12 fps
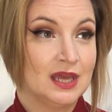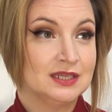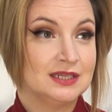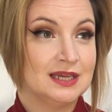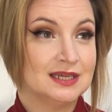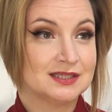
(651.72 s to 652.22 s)

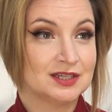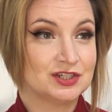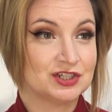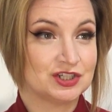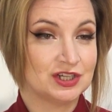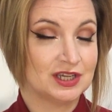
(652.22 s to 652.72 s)
Isn't
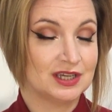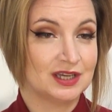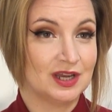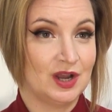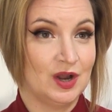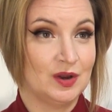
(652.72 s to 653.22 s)

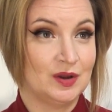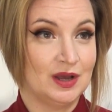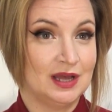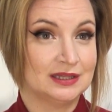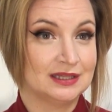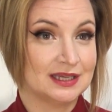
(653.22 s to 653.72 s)
she
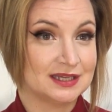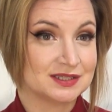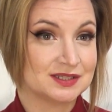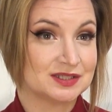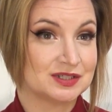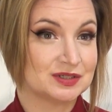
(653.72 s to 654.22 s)
at
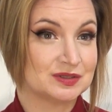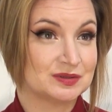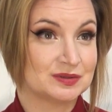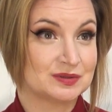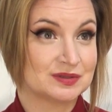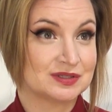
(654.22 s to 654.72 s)
least
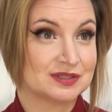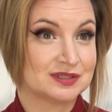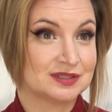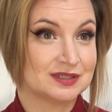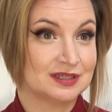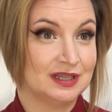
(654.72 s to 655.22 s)

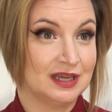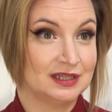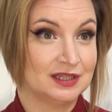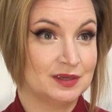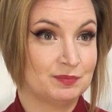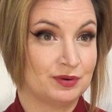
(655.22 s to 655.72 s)

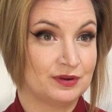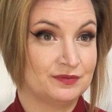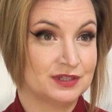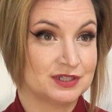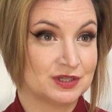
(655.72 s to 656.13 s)
slightly privy